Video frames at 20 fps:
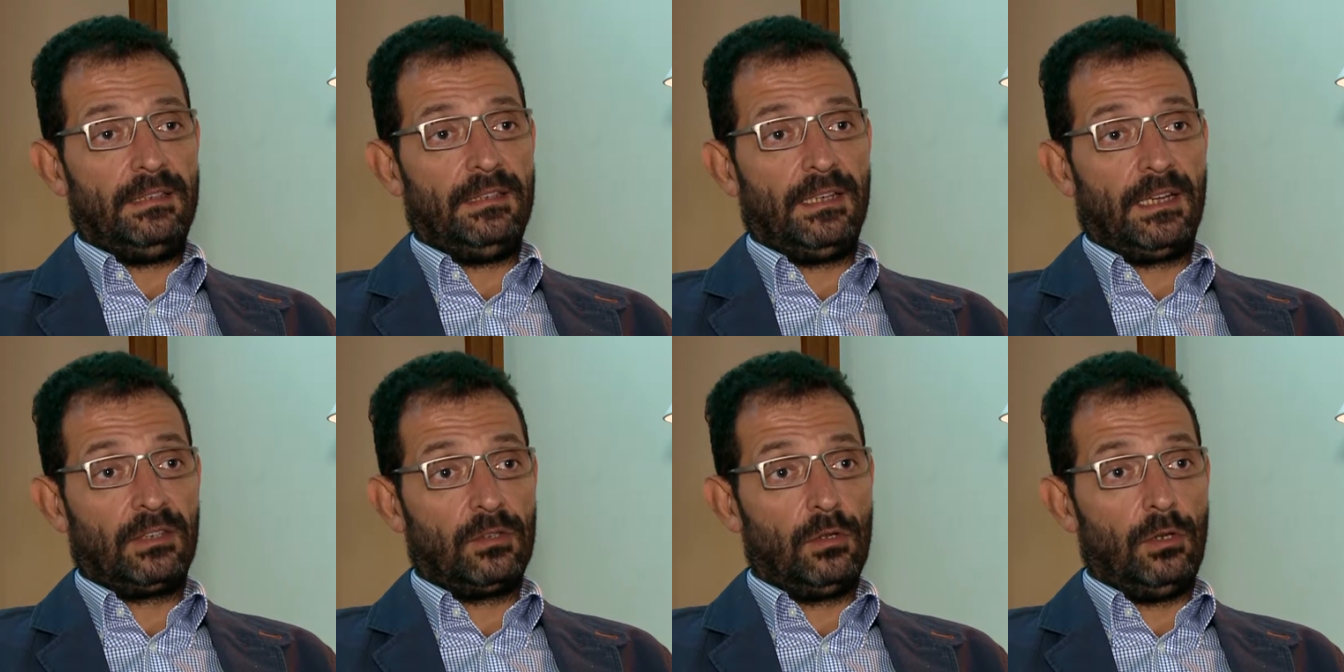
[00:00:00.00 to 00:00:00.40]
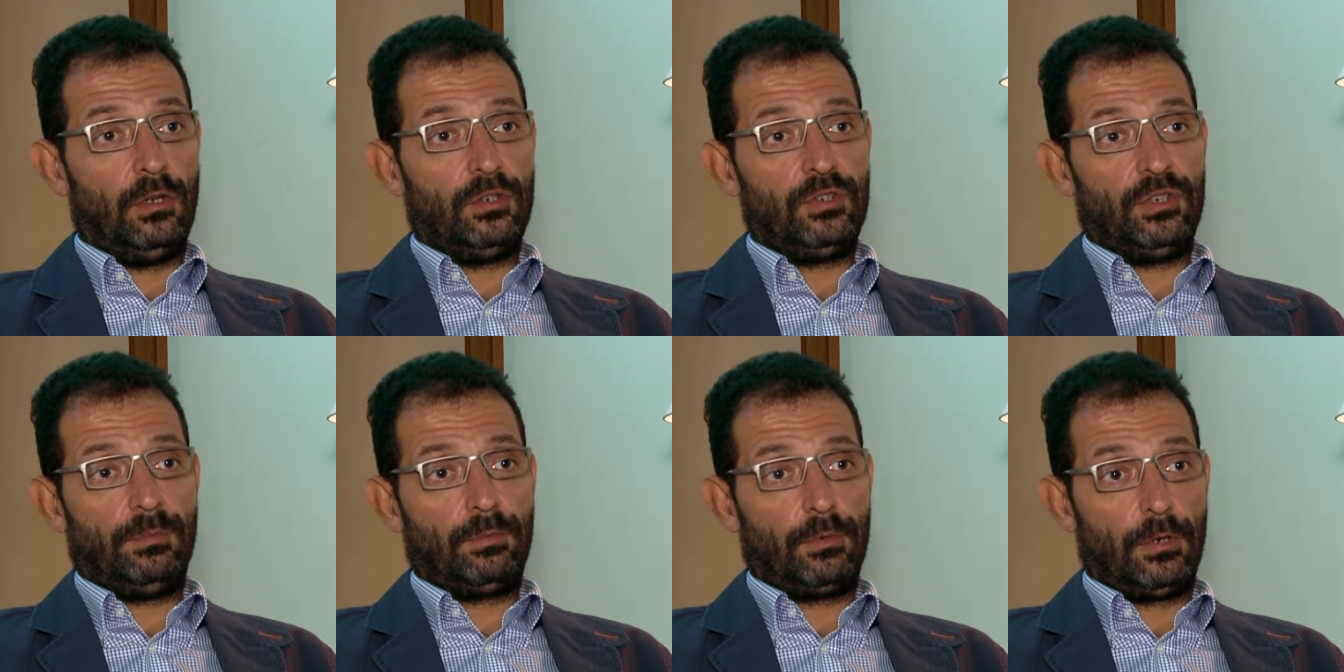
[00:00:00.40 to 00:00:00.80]

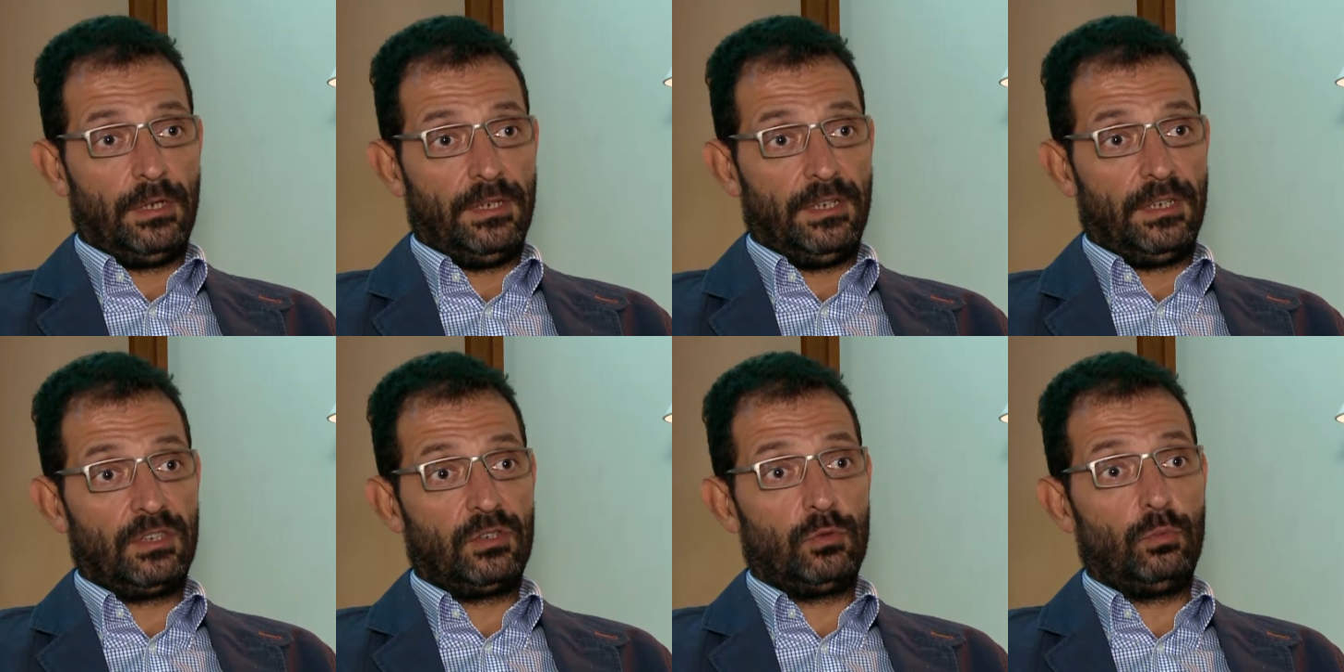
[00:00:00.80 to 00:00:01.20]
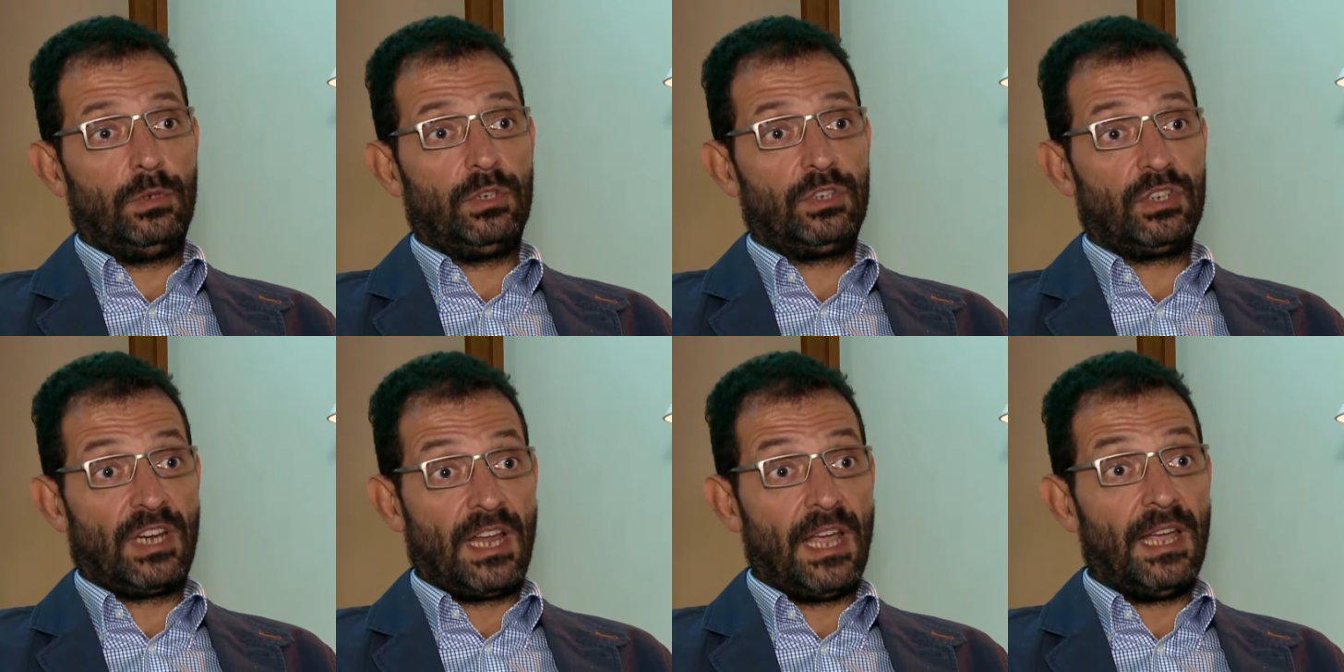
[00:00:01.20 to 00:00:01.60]
technology products
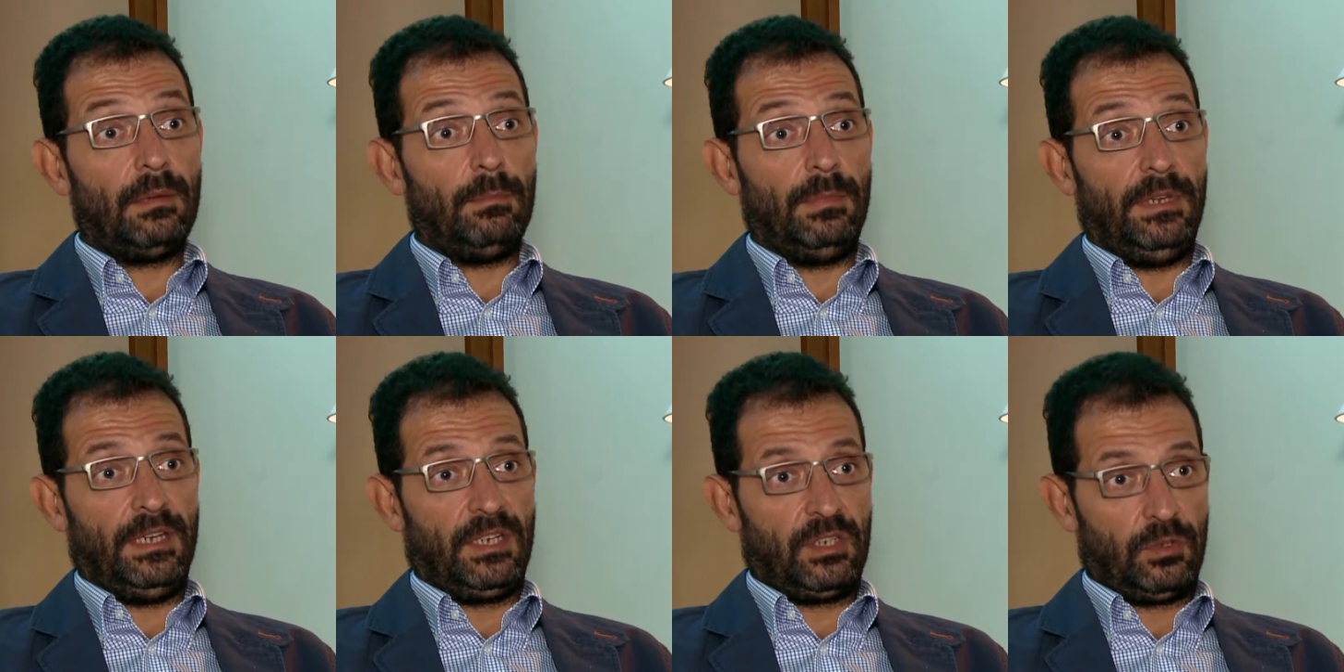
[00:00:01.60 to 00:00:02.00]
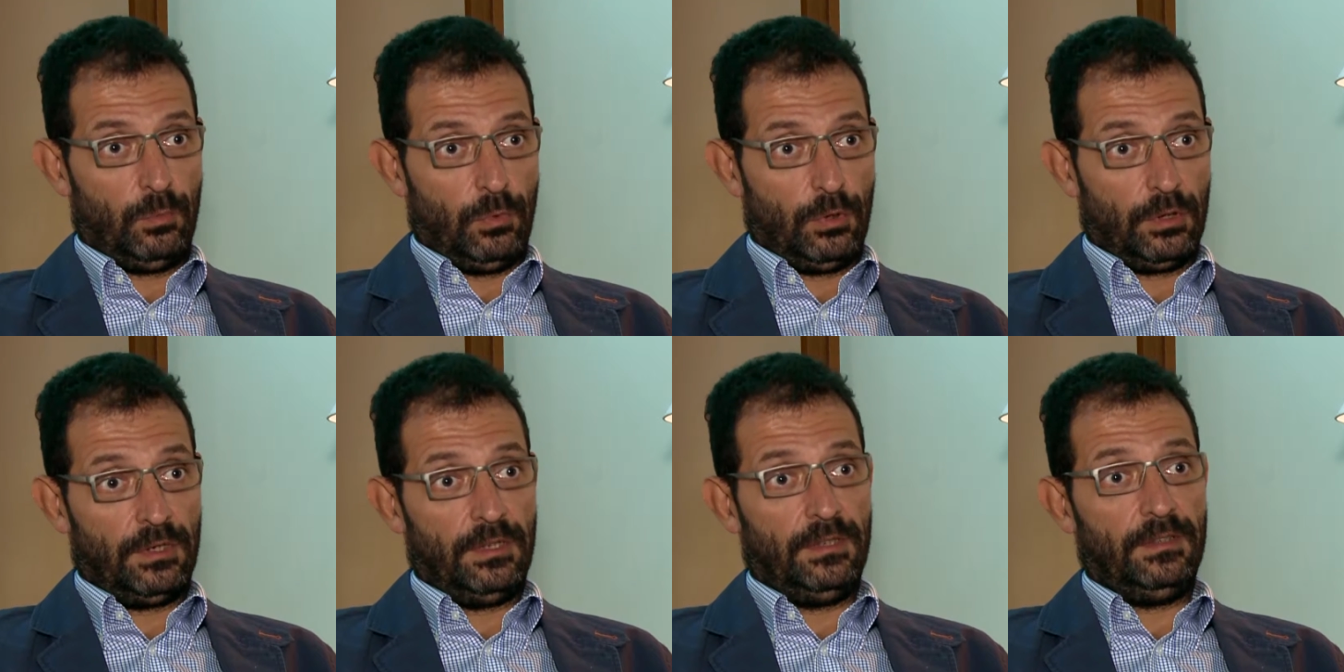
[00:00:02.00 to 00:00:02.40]
which can be
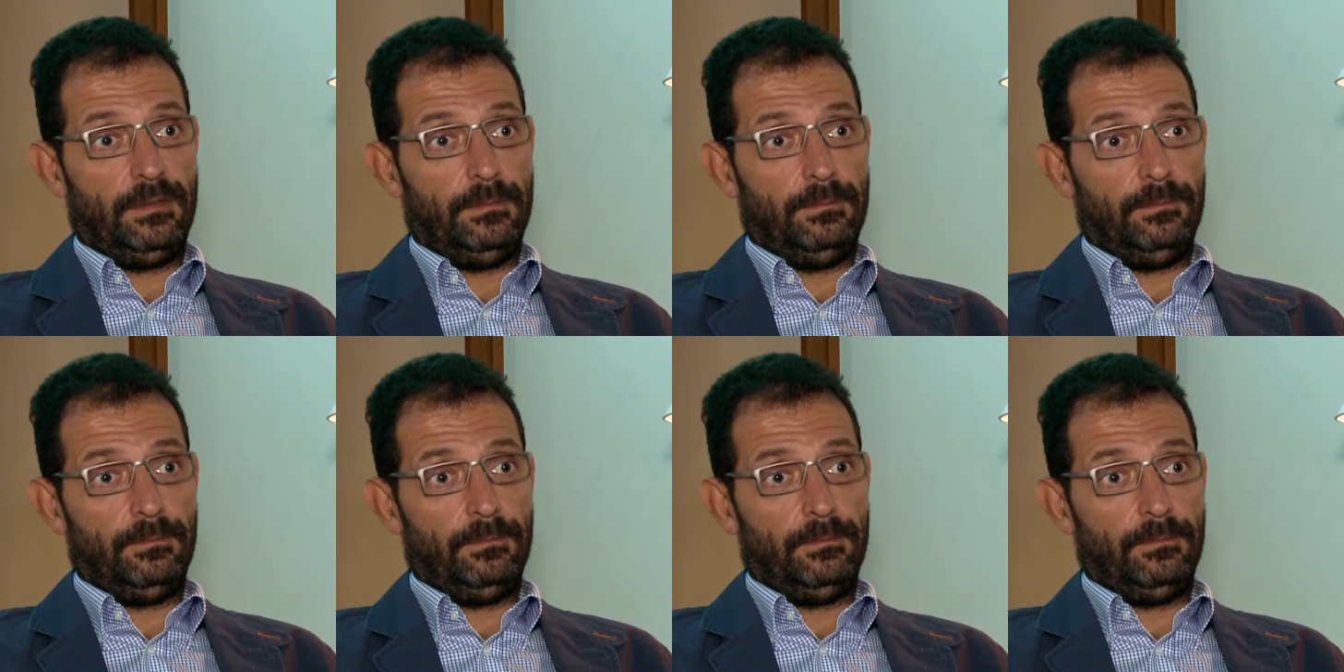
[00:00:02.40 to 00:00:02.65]
exported.